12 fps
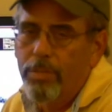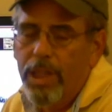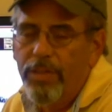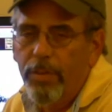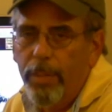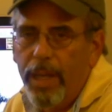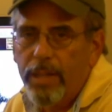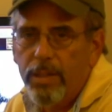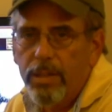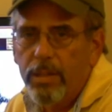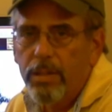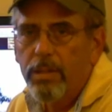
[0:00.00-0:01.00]
leave a mess
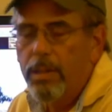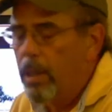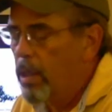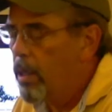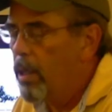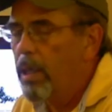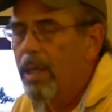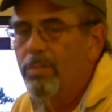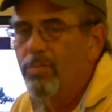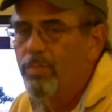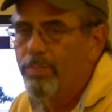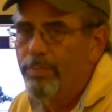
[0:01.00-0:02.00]

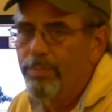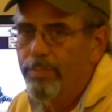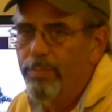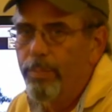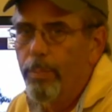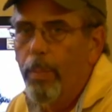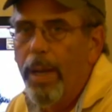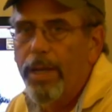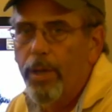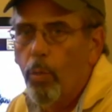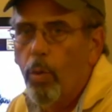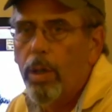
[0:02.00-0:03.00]
and
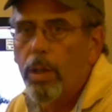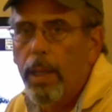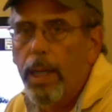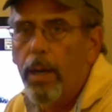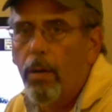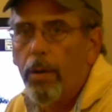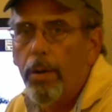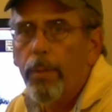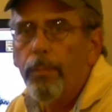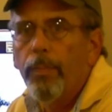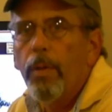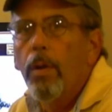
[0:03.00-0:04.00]
make your work a lot
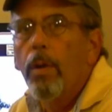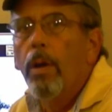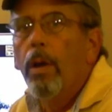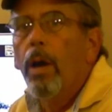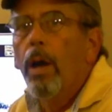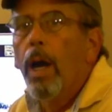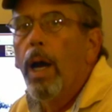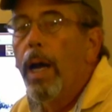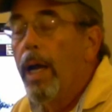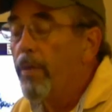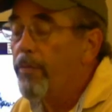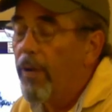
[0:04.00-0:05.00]
harder.
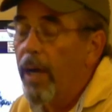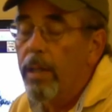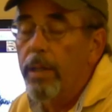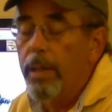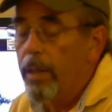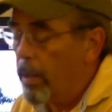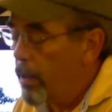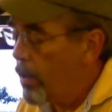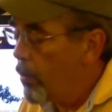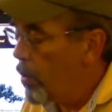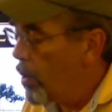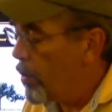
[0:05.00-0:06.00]
And finally,
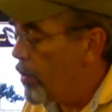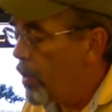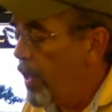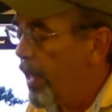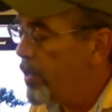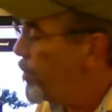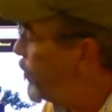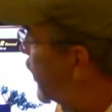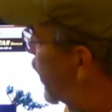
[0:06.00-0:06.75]
the last and